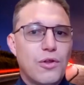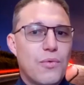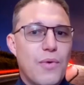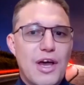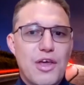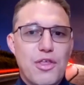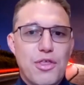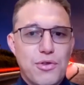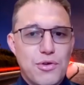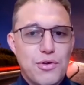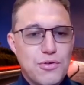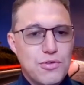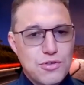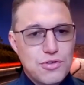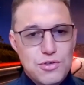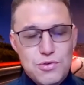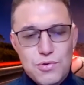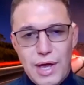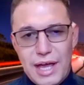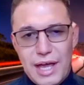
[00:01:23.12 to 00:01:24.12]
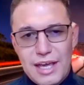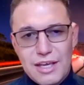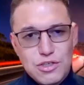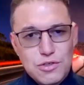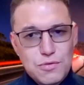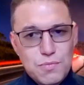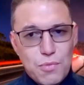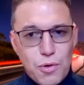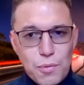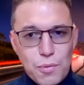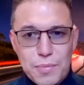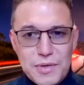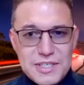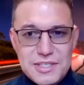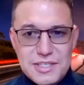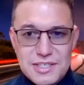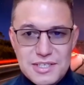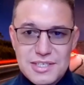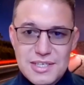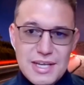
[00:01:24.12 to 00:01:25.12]
all the way through to a small
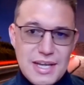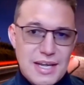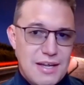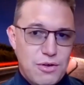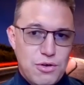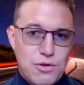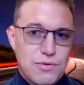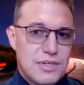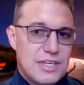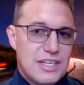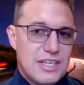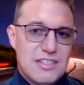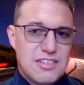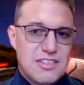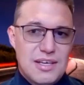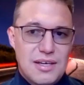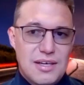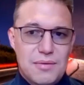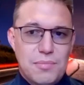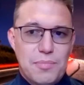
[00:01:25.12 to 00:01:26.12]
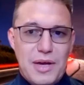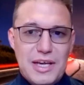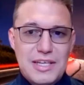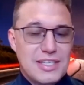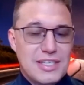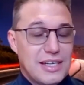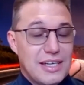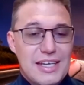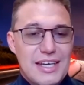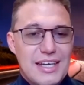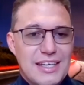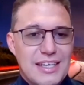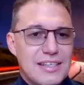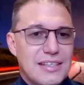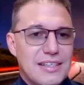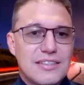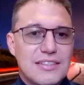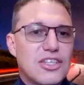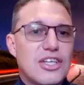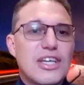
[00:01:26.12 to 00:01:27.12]
business who needs uh, basically
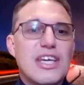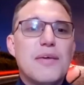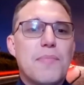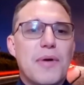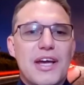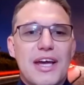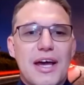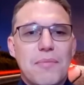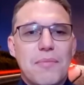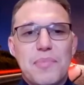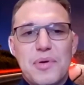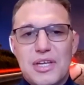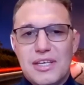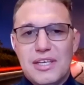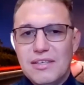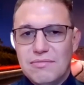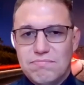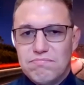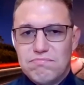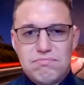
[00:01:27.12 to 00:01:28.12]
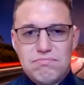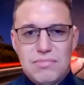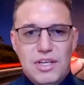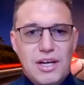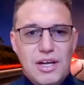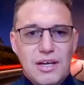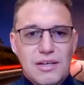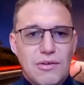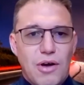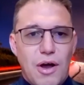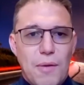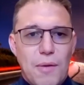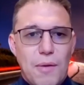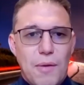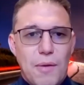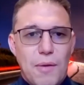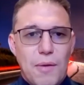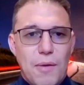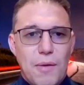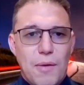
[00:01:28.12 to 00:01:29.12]
a, to keep a company you know,
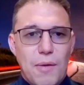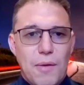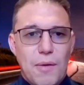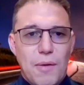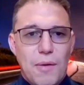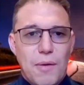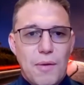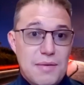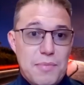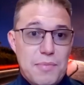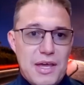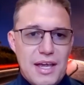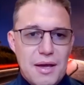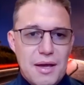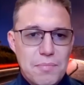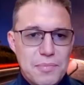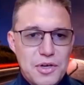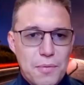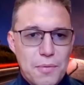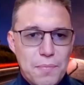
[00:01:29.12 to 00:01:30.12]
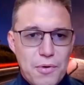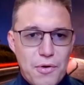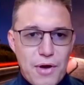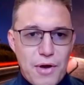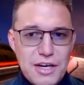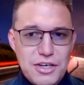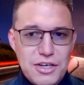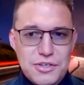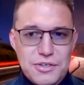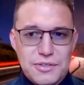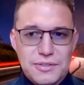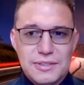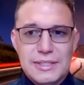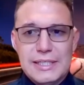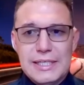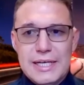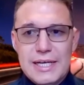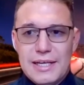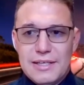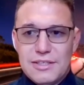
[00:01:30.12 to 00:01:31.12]
operation to keep their company
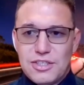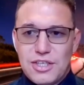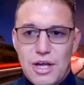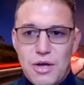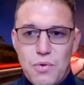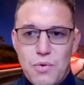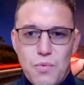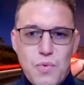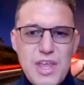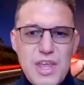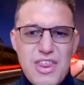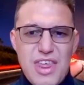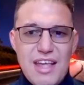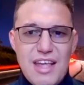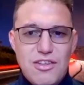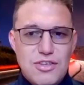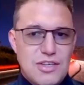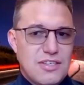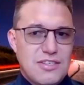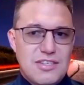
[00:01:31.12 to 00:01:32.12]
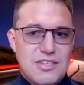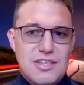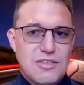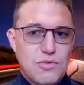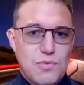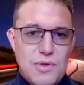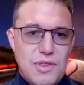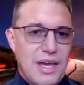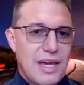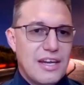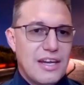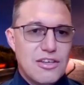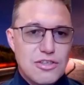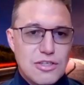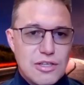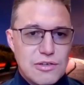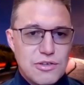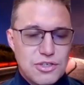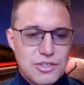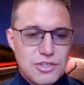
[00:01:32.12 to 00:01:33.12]
operational. So we're there to assist with
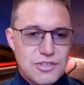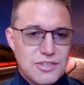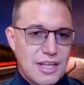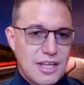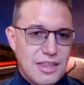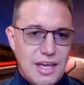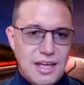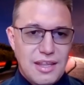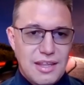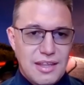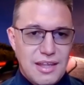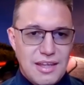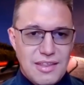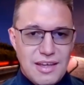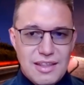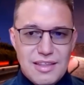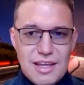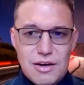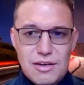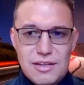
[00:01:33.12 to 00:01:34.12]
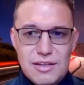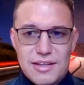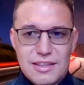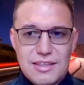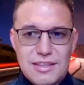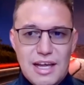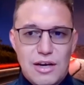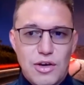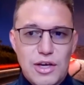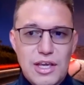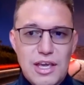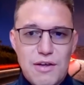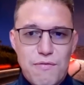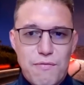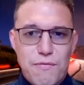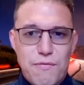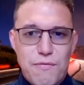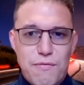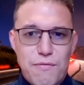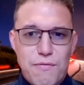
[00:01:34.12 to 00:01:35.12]
any solutions that they're, that they're, that they're
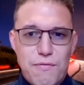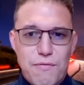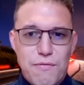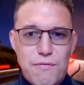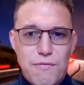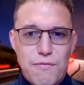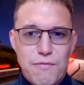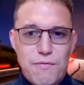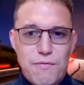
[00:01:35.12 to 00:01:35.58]
looking for.